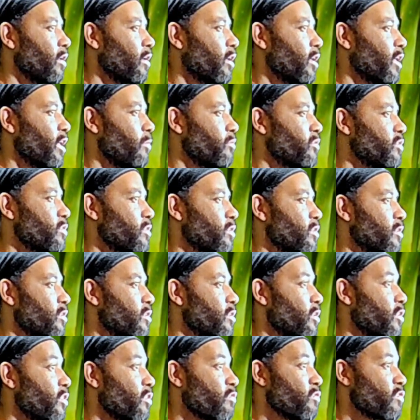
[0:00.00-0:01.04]
It keeps
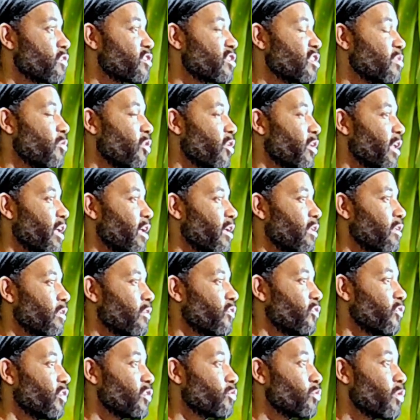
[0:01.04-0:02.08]
in the front of the body.
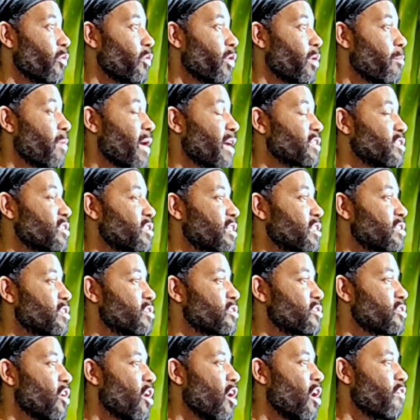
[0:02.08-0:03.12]
That's where we imagined it to
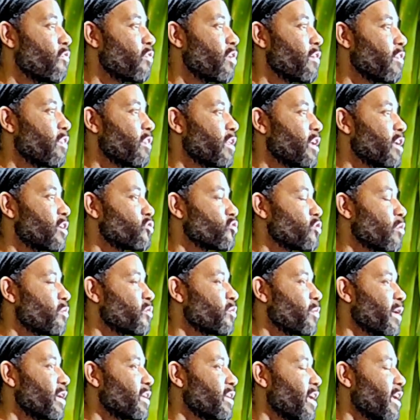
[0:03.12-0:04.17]
start with, and it drops back